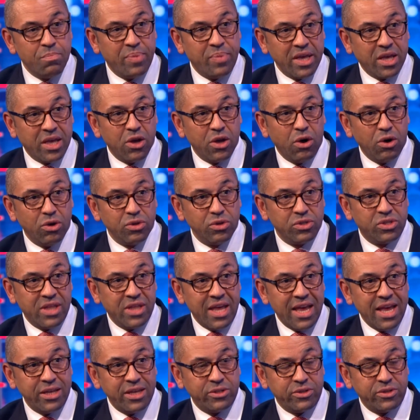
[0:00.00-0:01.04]
because
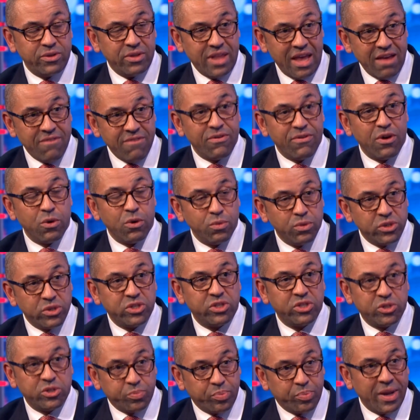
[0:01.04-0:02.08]
their vote
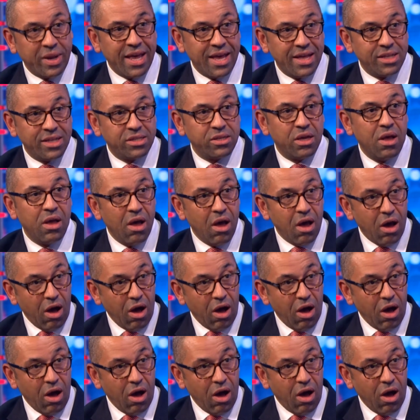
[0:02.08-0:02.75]
was split.